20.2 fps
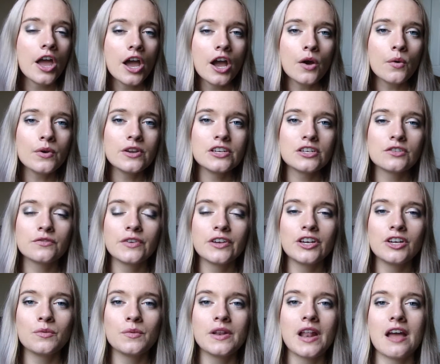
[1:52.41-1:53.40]
we just
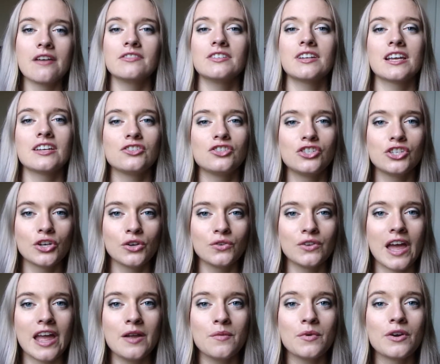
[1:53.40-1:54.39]
figured we'd have a nice chill
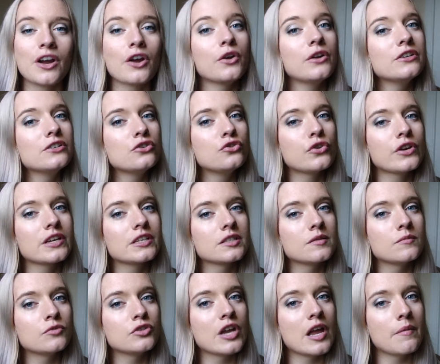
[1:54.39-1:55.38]
night. We're going to drink
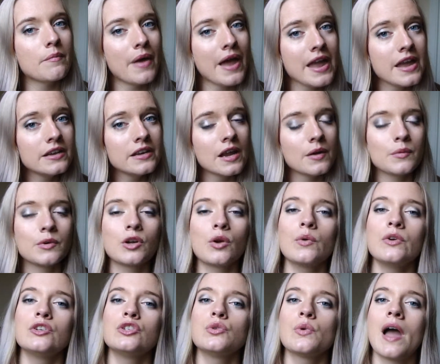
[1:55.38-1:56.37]
some champagne and we're
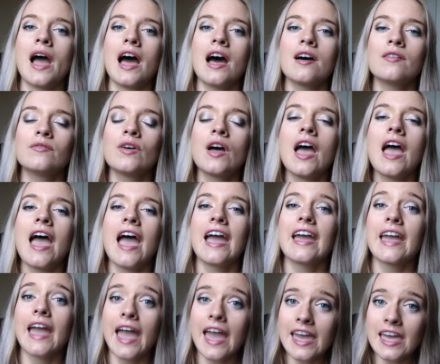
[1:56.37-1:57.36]
going to have
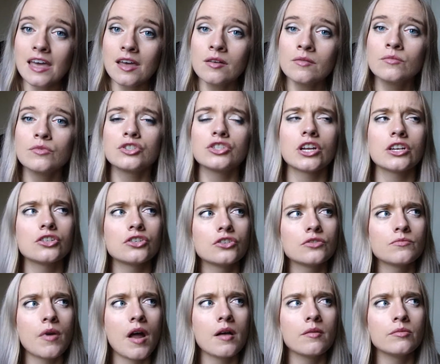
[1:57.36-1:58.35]
a ham, which I
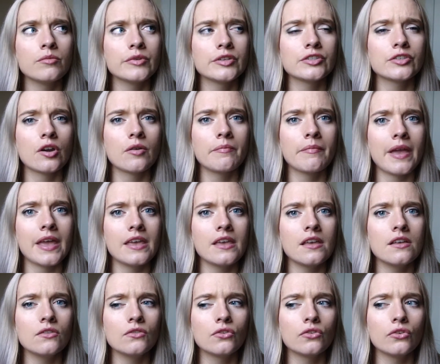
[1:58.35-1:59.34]
should probably start
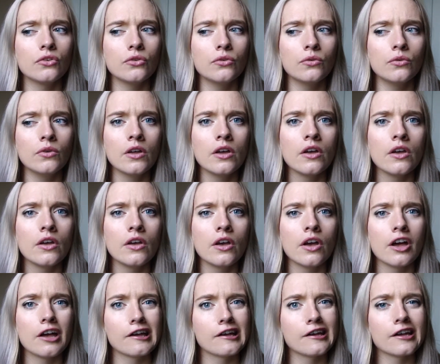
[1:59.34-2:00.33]
baking soon.
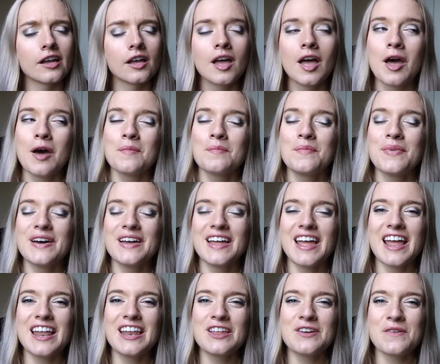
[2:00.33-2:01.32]
But
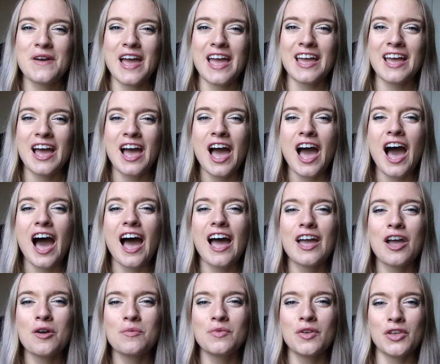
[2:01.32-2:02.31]
anyway, I
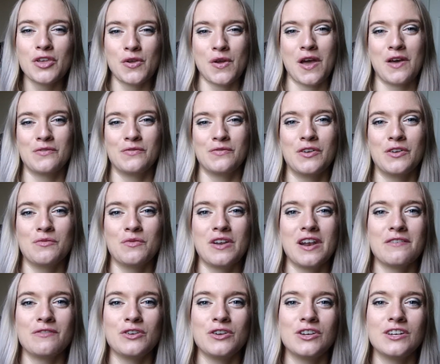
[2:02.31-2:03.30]
hope that you have
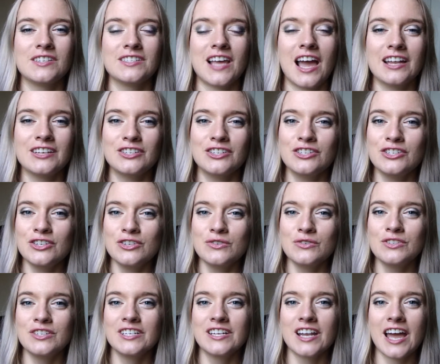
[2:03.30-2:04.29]
whatever you decide to
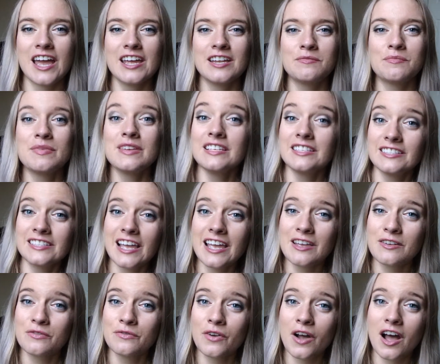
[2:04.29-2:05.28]
do tonight. Be
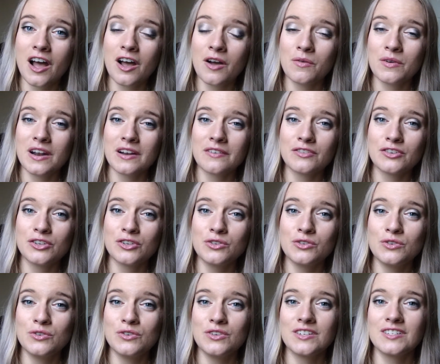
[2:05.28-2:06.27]
safe, whatever you
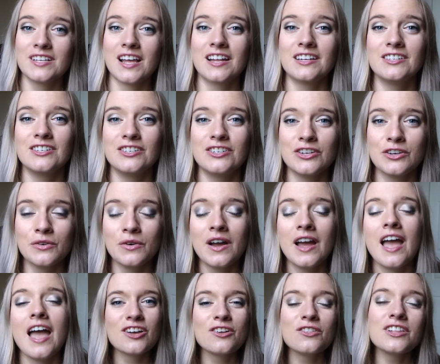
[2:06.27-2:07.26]
do decide to do.
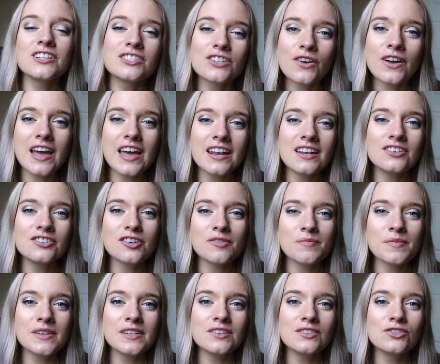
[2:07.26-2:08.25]
So let's go ahead and
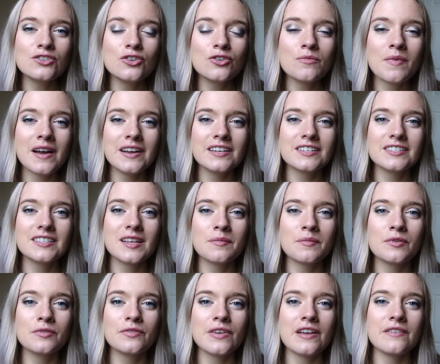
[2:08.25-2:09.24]
jump into my
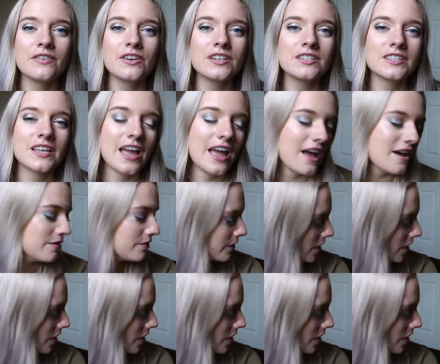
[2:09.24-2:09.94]
December favorites. I have